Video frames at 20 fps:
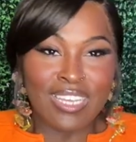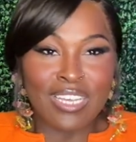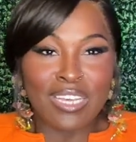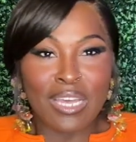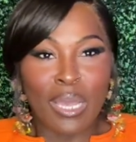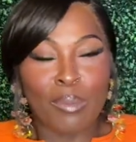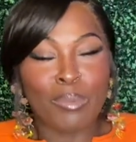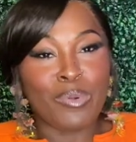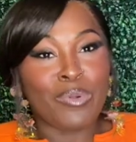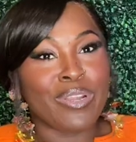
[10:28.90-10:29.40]

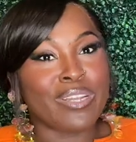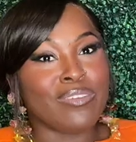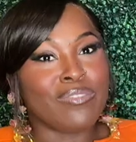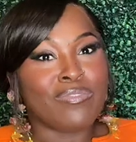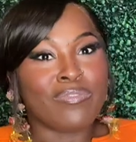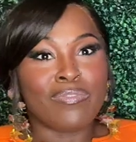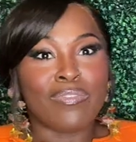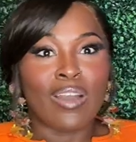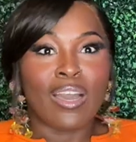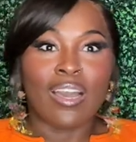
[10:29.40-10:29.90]
I'm already
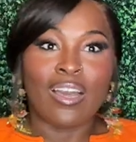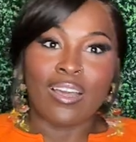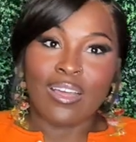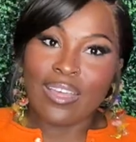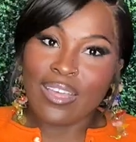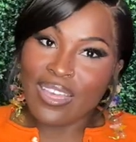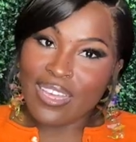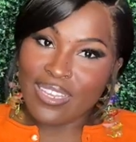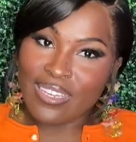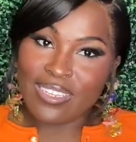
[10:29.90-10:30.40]

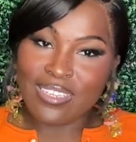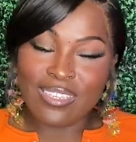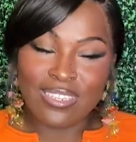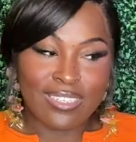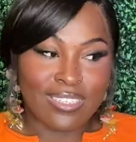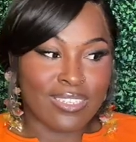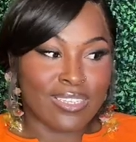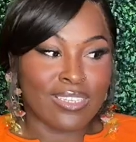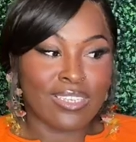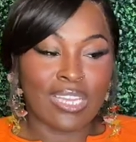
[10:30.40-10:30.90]
fine.
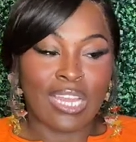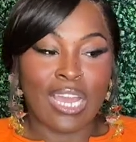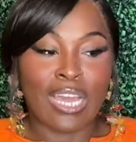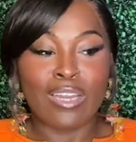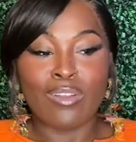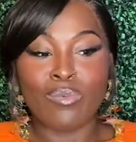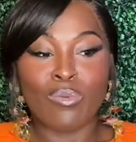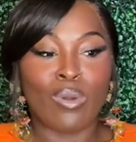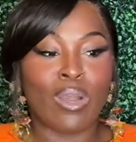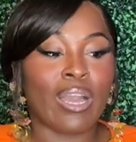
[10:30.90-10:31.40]
I
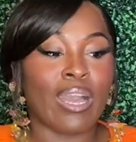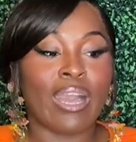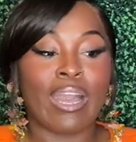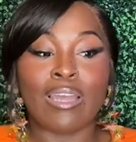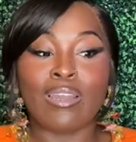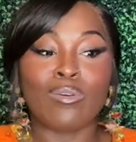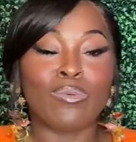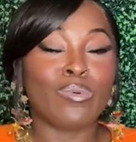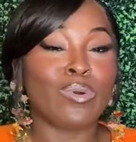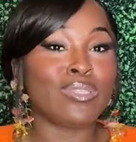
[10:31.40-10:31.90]
don't I
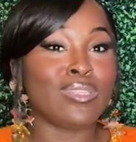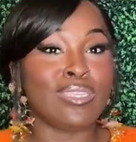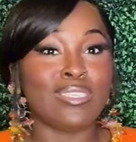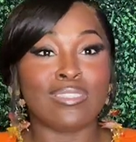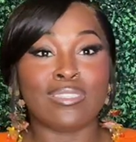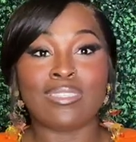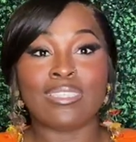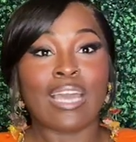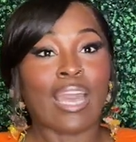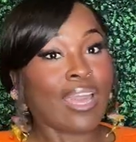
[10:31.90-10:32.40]
don't want
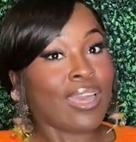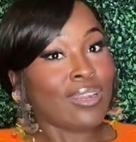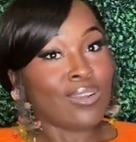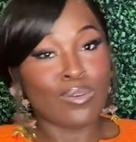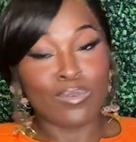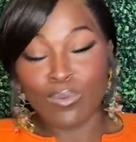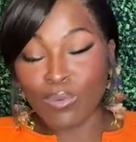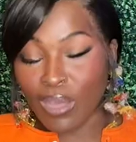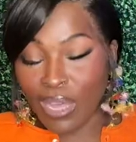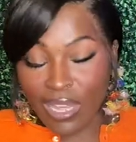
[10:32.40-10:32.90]
these I
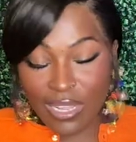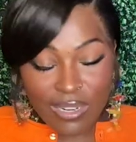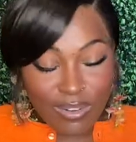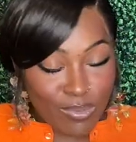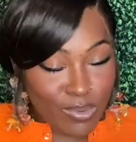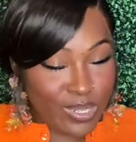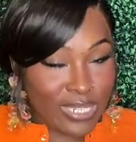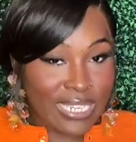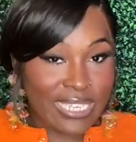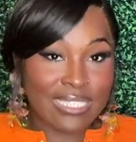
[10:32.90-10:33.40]
don't I don't
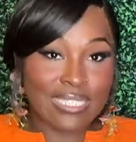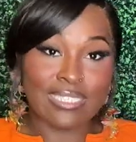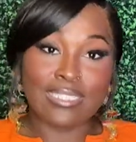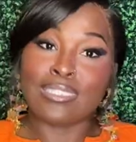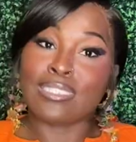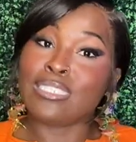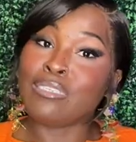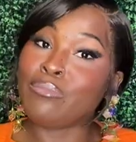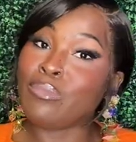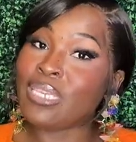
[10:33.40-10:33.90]
want niggas to
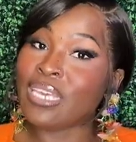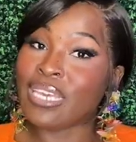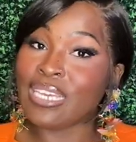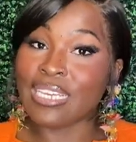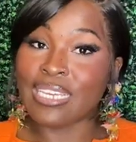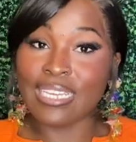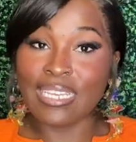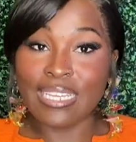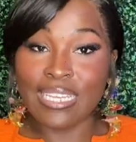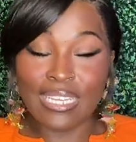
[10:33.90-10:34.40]
see me and
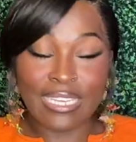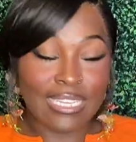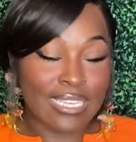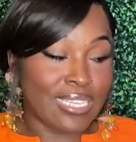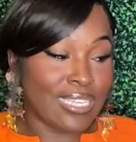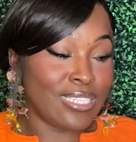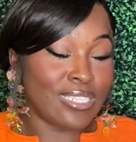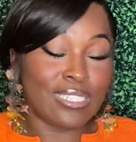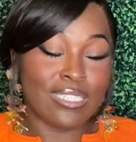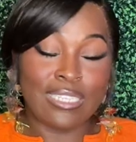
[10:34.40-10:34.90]
get and
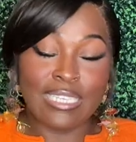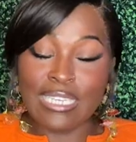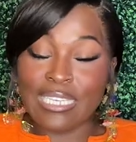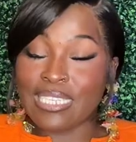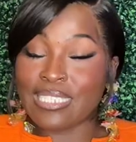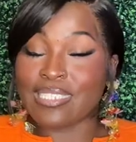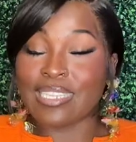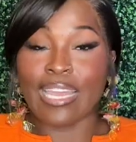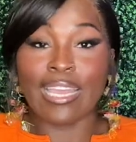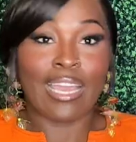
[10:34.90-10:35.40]
get and
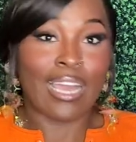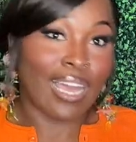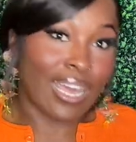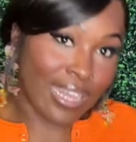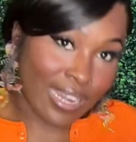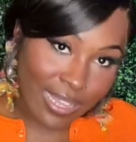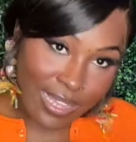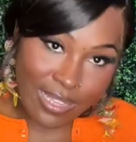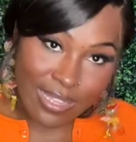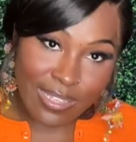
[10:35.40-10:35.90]
get
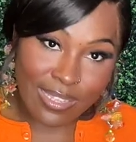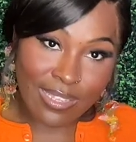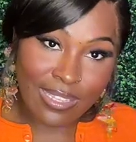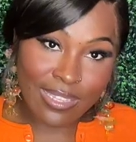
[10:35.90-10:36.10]
psychotic.